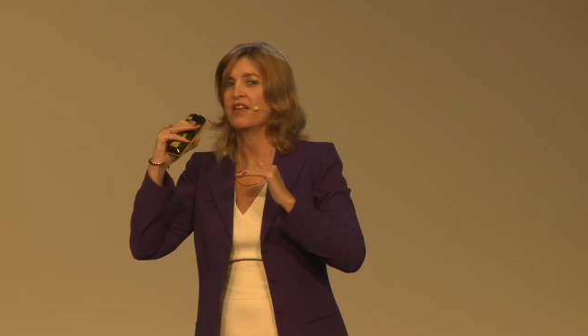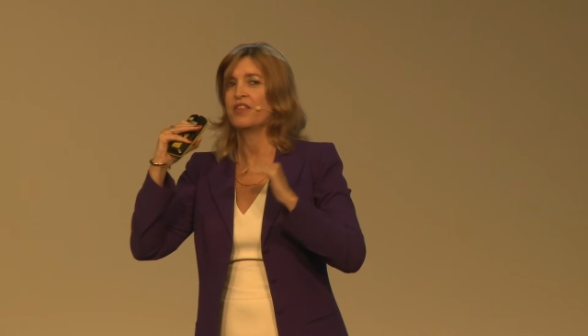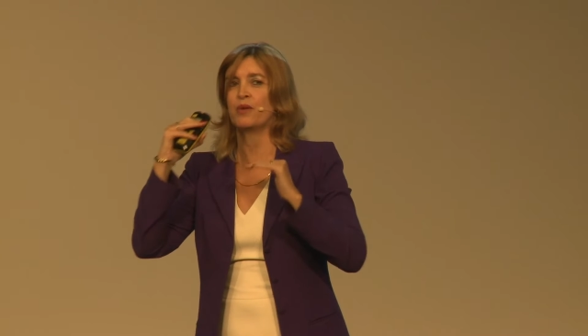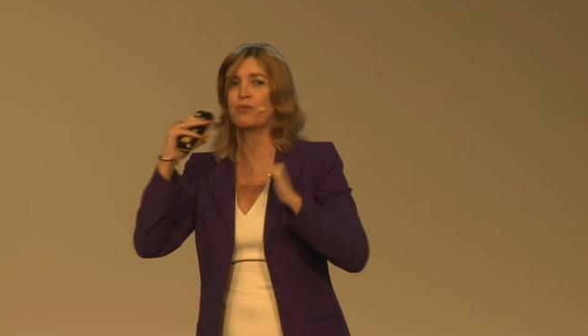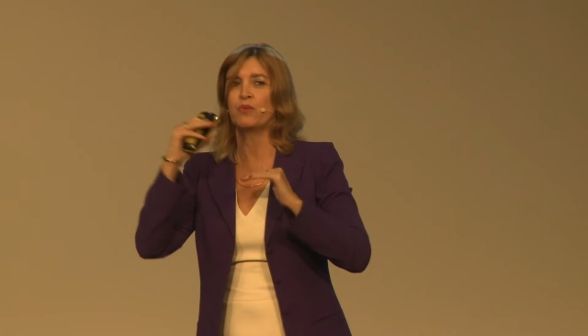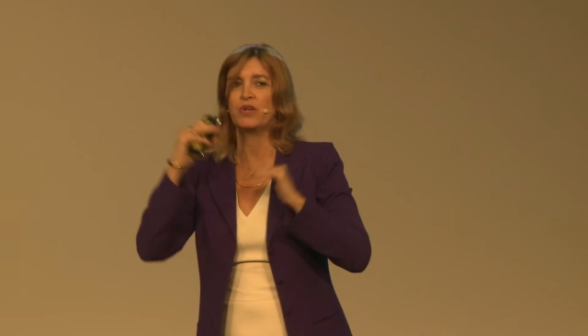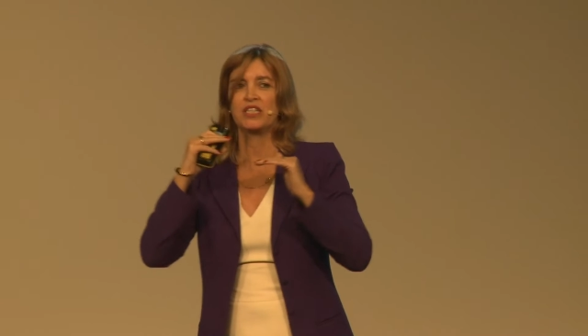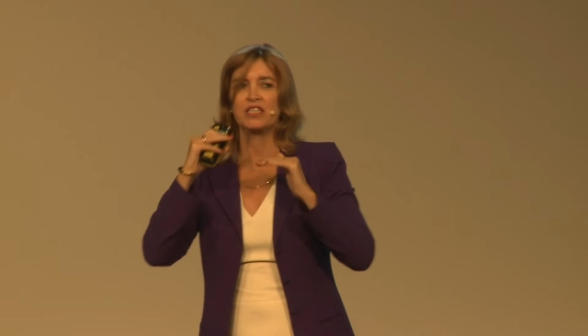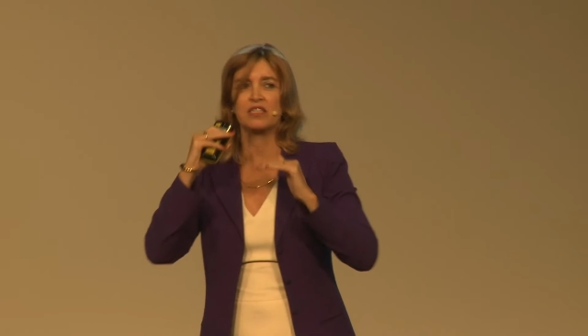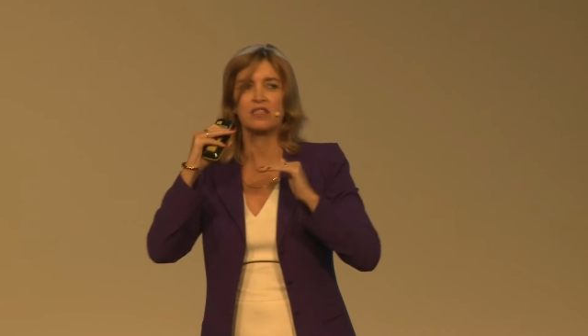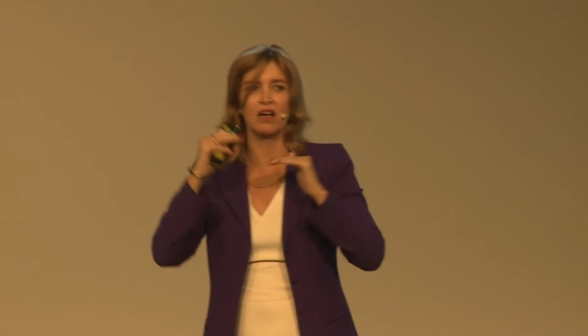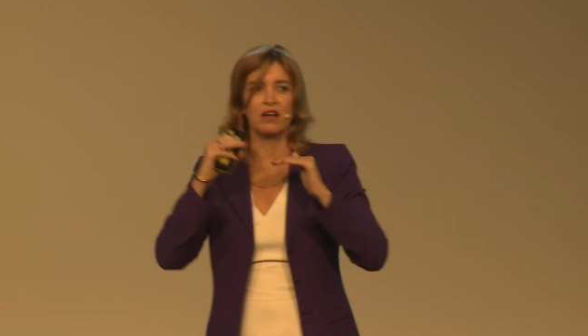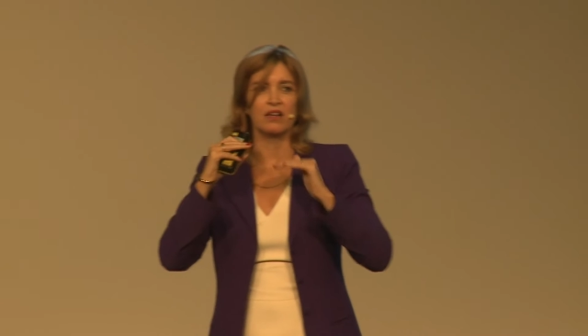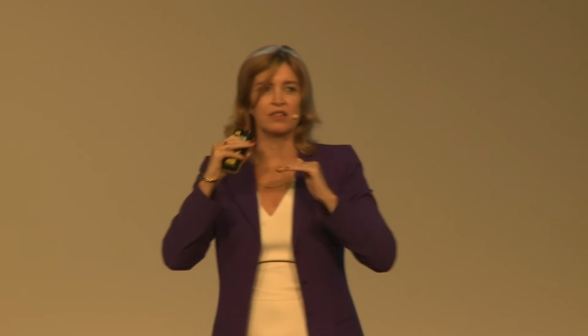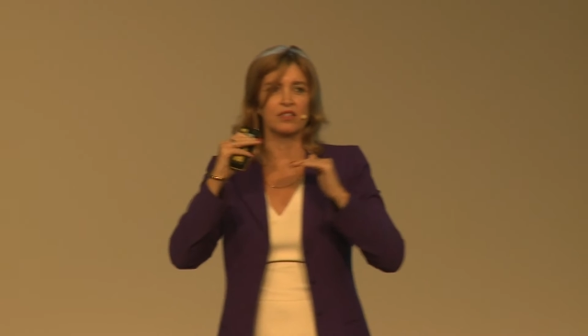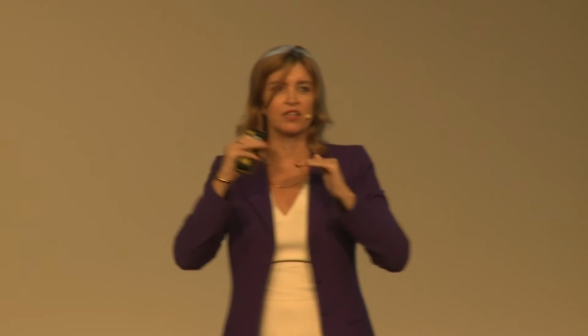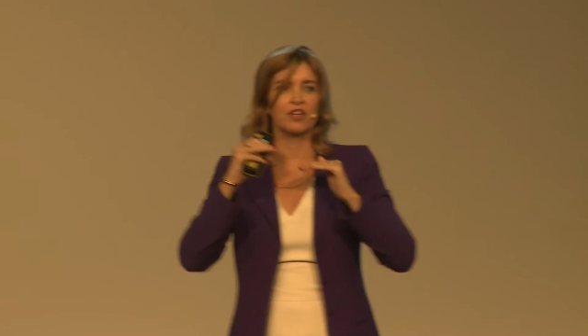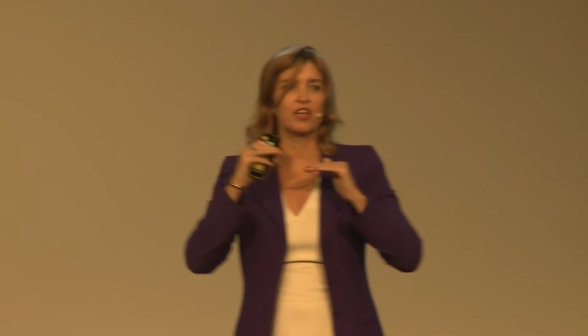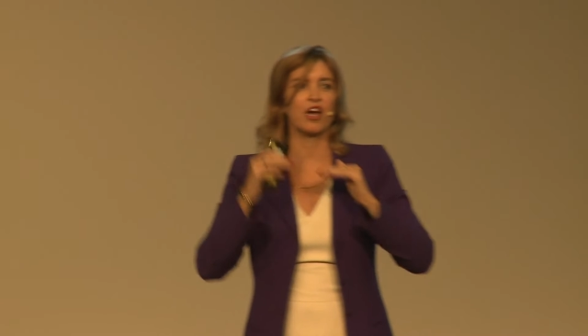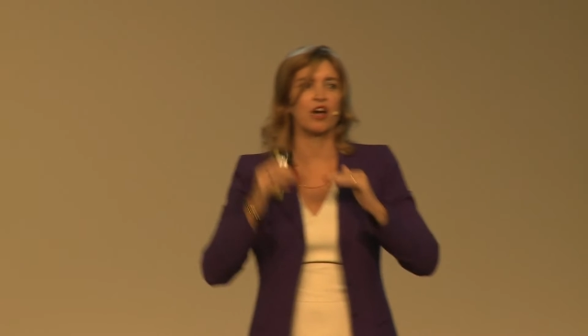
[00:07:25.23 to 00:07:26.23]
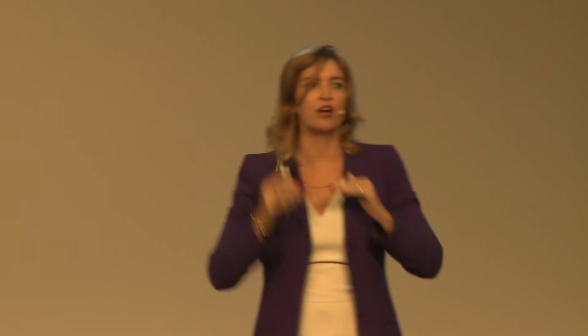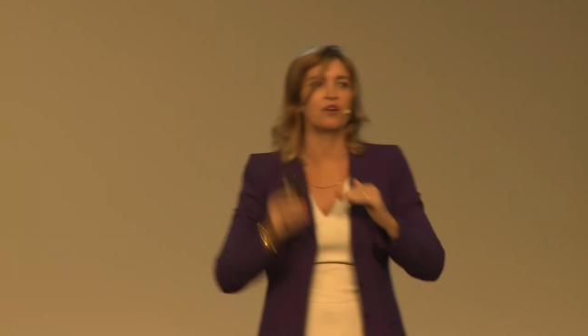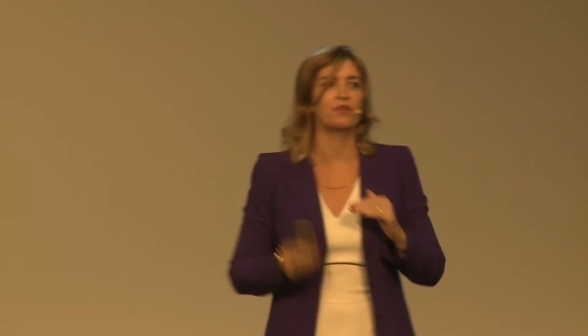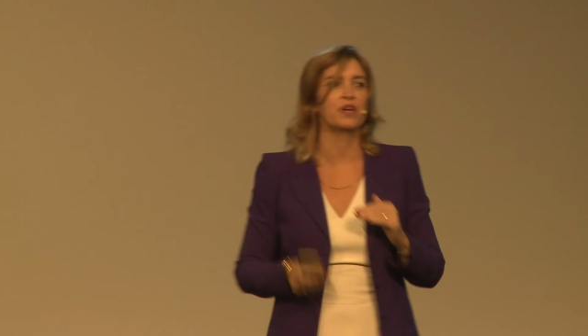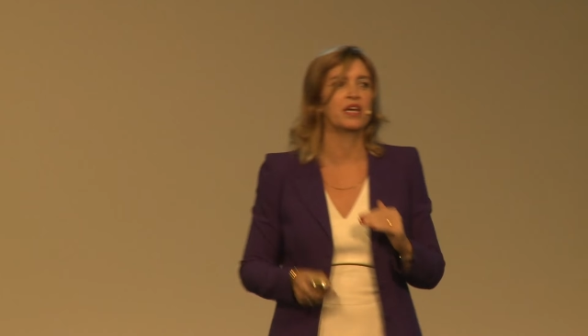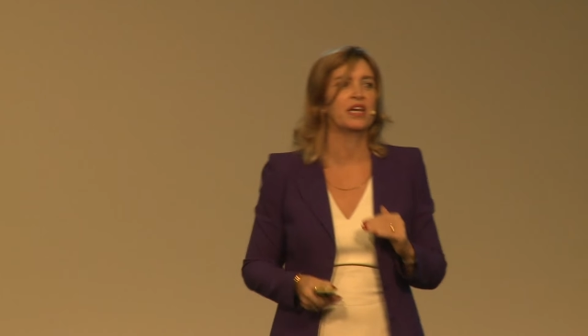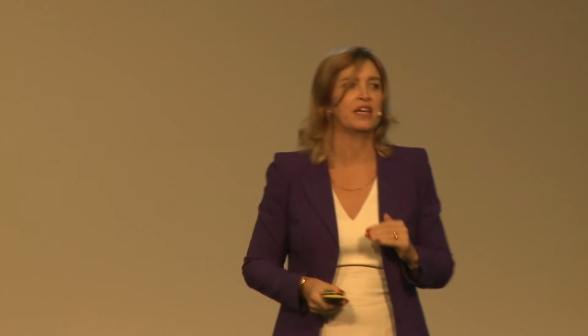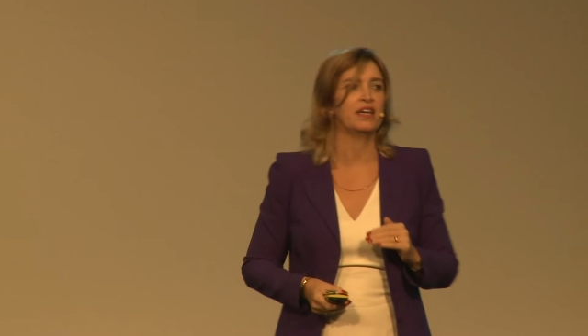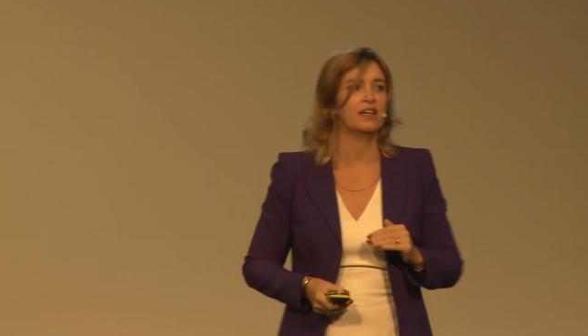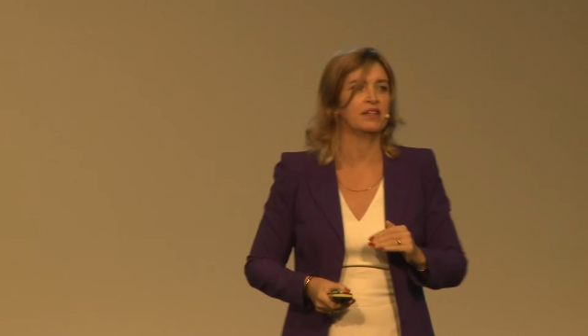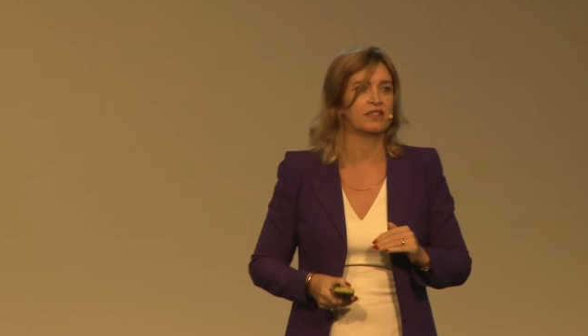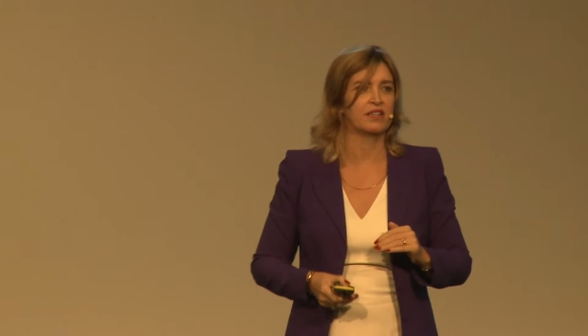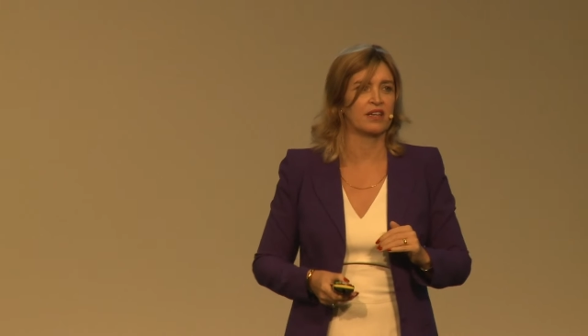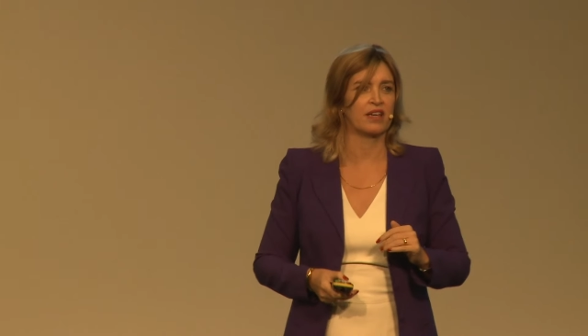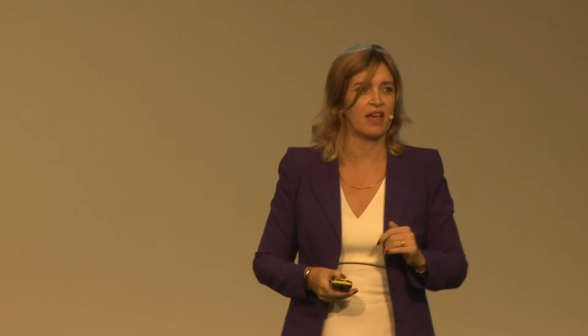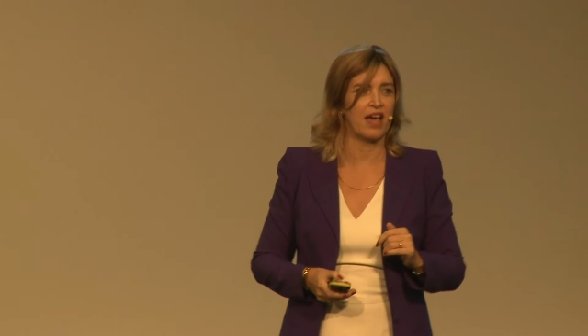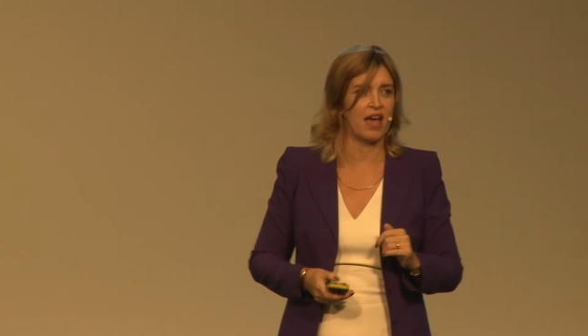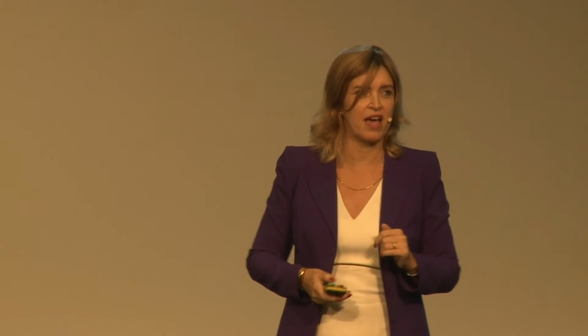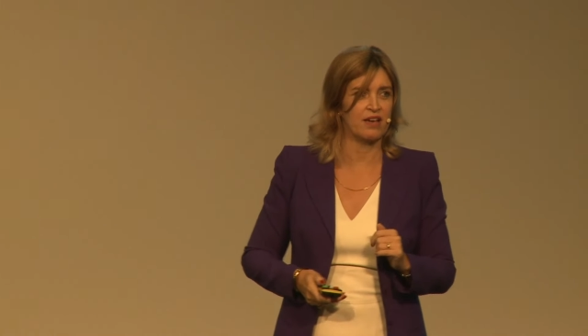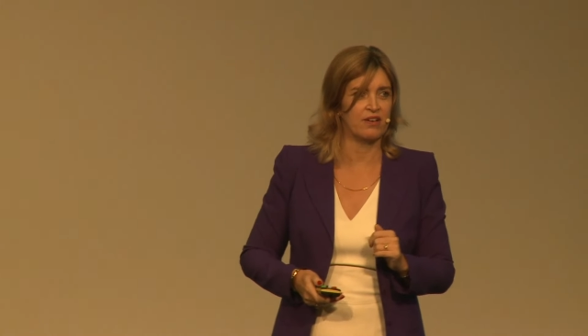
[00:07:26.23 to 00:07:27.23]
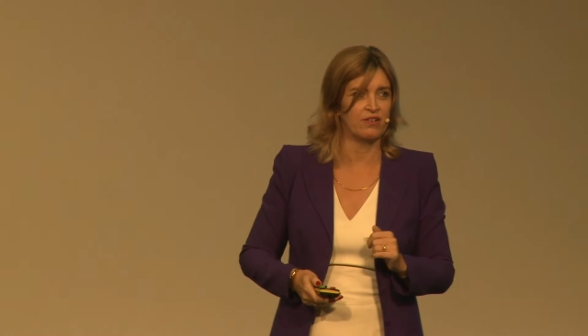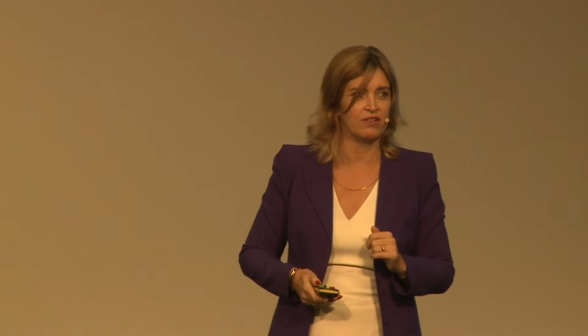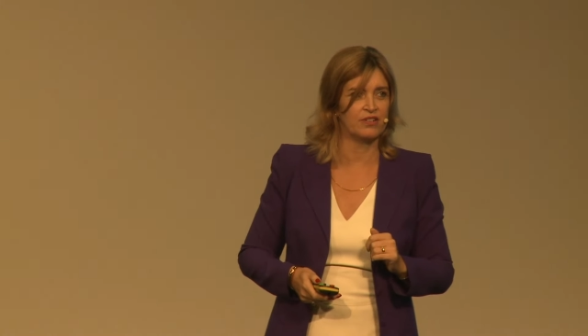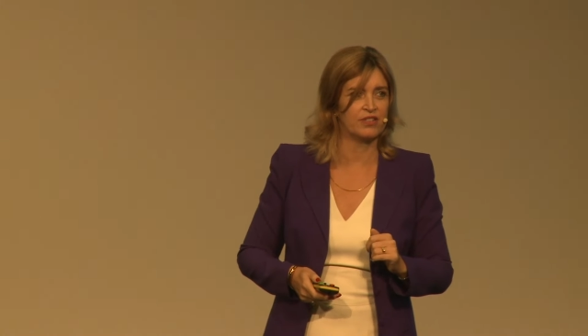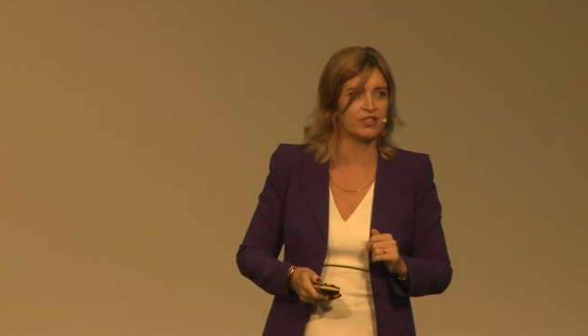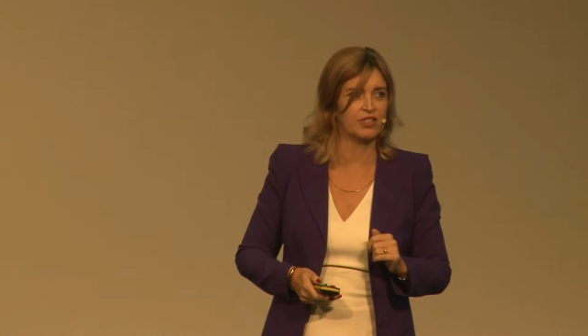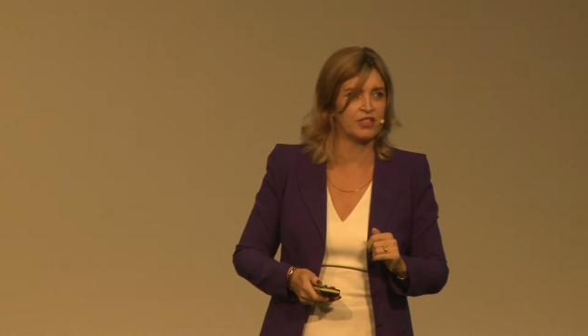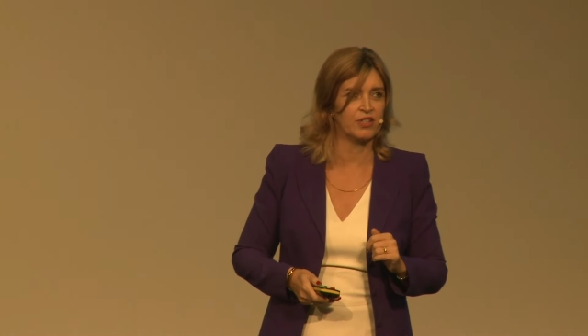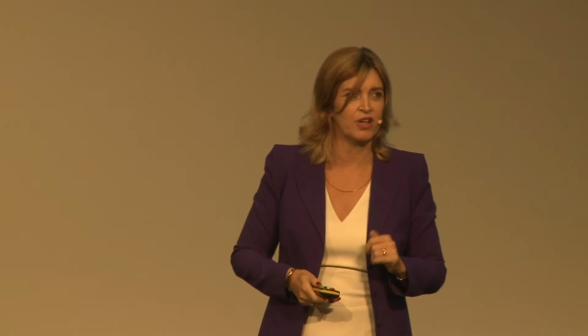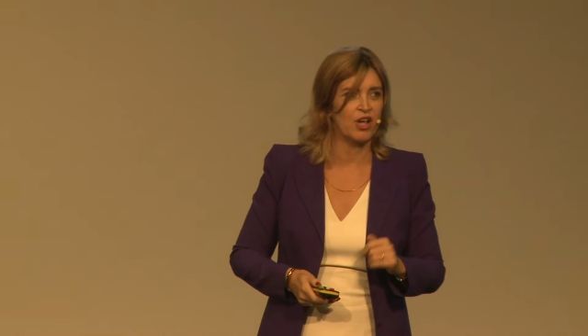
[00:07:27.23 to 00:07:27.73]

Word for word: then we start to go into chaos.